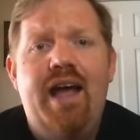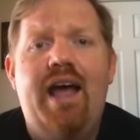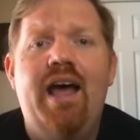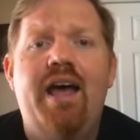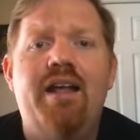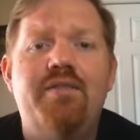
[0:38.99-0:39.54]

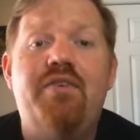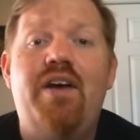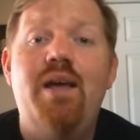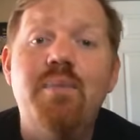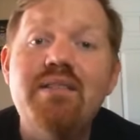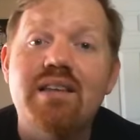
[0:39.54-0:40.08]
And
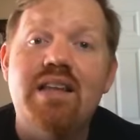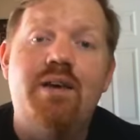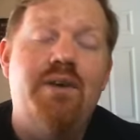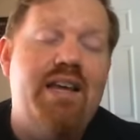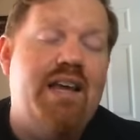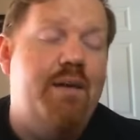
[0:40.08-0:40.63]
famously,
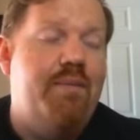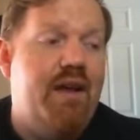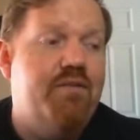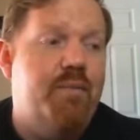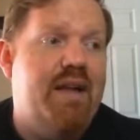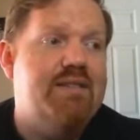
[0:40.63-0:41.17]
when he came
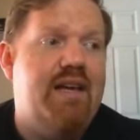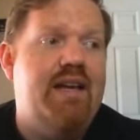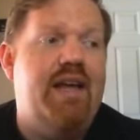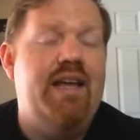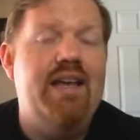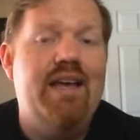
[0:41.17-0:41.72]
down from Mount
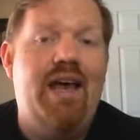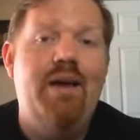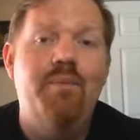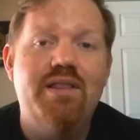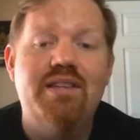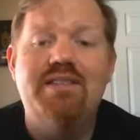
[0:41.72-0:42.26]
Sinai, he
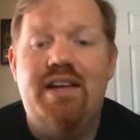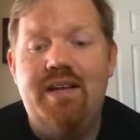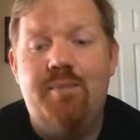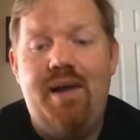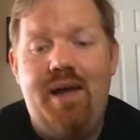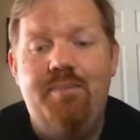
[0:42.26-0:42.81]
came with the Ten
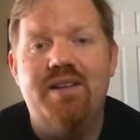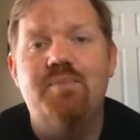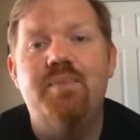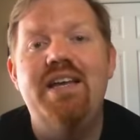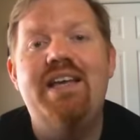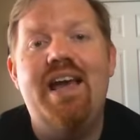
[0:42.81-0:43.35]
Commandments,
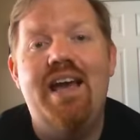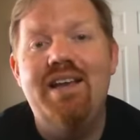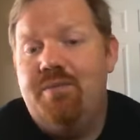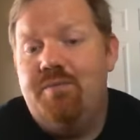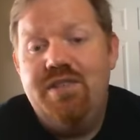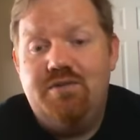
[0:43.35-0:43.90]

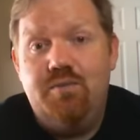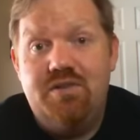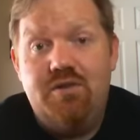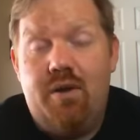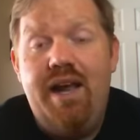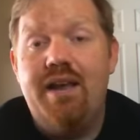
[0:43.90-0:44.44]
which
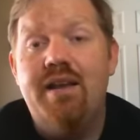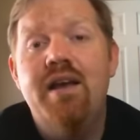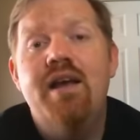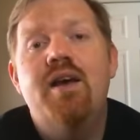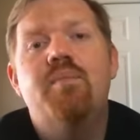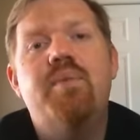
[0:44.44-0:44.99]
was great.
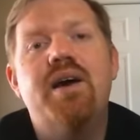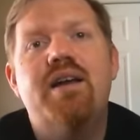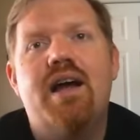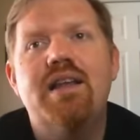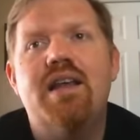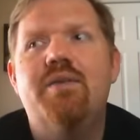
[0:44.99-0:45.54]

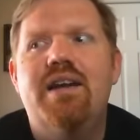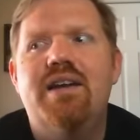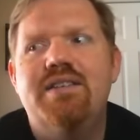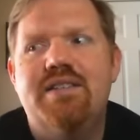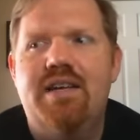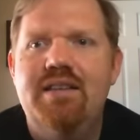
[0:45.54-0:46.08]
But I like what
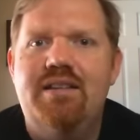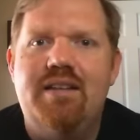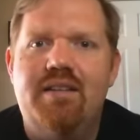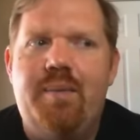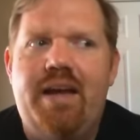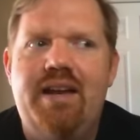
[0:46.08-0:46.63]
Andy Stanley
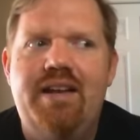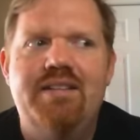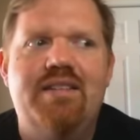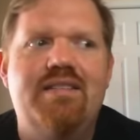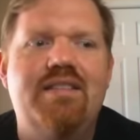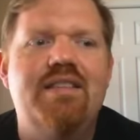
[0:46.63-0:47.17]
says about it. He
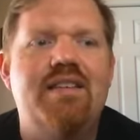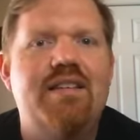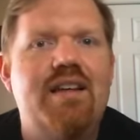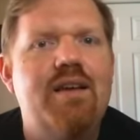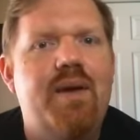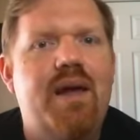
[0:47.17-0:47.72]
says that the
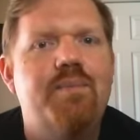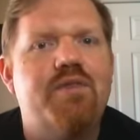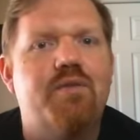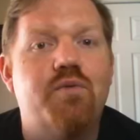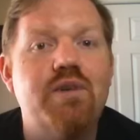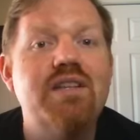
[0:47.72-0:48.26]
Ten
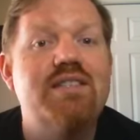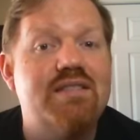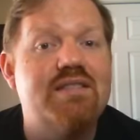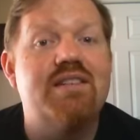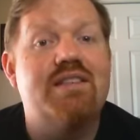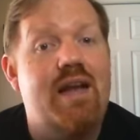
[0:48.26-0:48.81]
Commandments was really
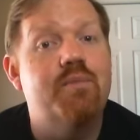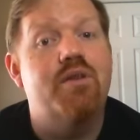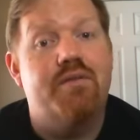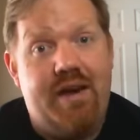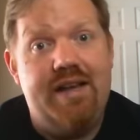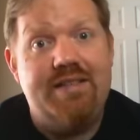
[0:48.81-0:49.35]
just the table
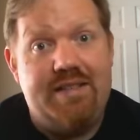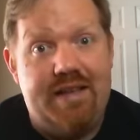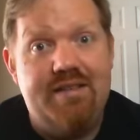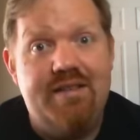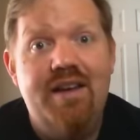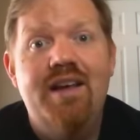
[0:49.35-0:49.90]
of
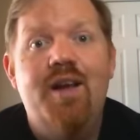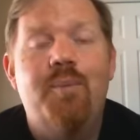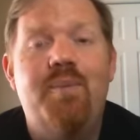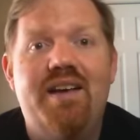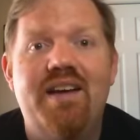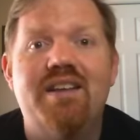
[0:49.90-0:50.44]
contents,
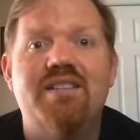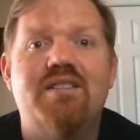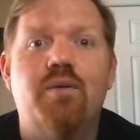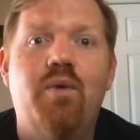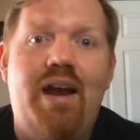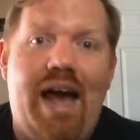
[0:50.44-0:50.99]
because
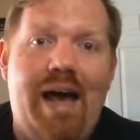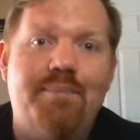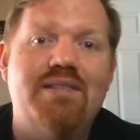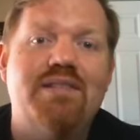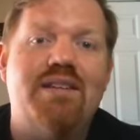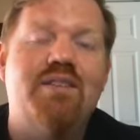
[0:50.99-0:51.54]
what
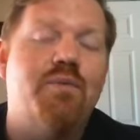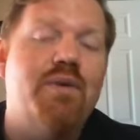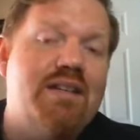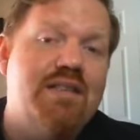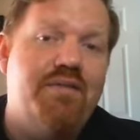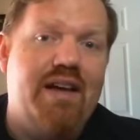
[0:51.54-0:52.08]
happens in the
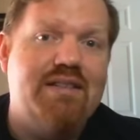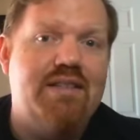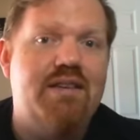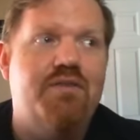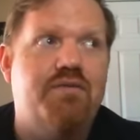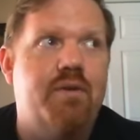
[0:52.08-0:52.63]
rest of
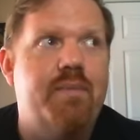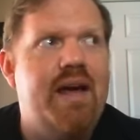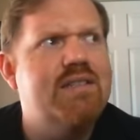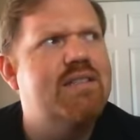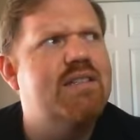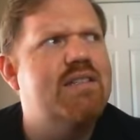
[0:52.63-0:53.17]
Exodus from
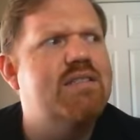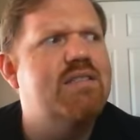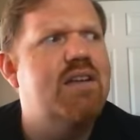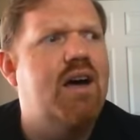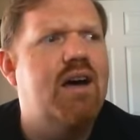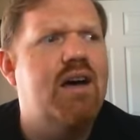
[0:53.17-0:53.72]

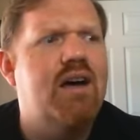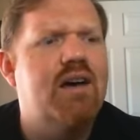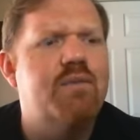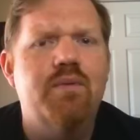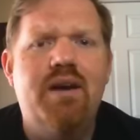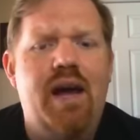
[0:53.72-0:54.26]
Exodus,
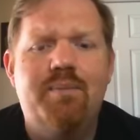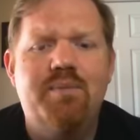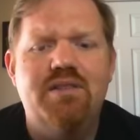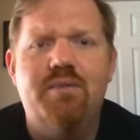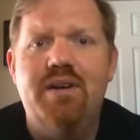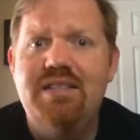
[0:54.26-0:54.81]
what
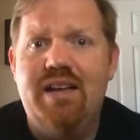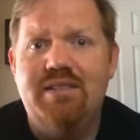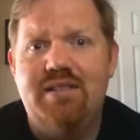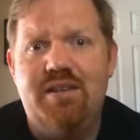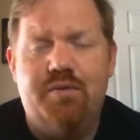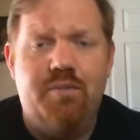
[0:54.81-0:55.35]
happens in the rest of
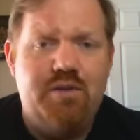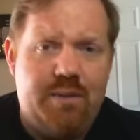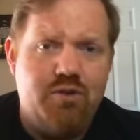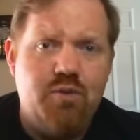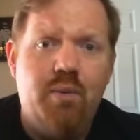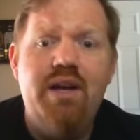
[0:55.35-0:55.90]
Exodus from
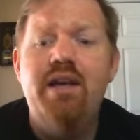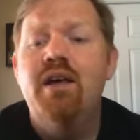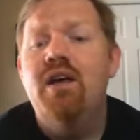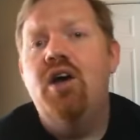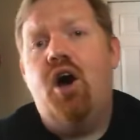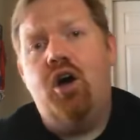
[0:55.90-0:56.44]
chapter 20
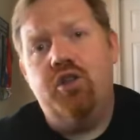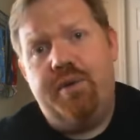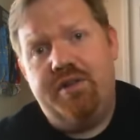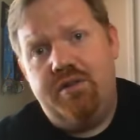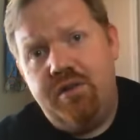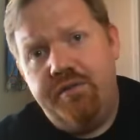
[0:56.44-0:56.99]
all the
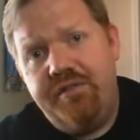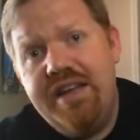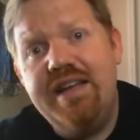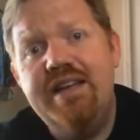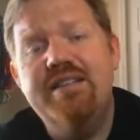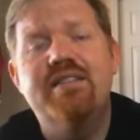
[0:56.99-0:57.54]
way through
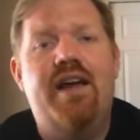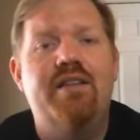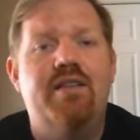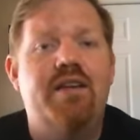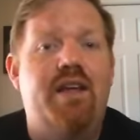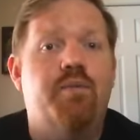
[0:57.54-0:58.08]
Leviticus,
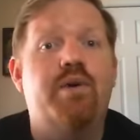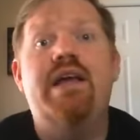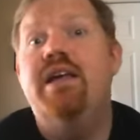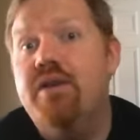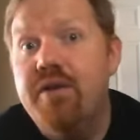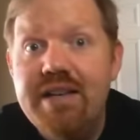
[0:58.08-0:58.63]
and then he
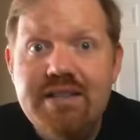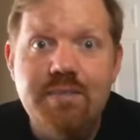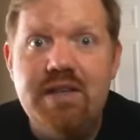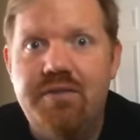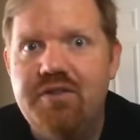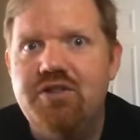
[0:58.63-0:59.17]
reiterates
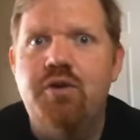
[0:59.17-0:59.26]
himself in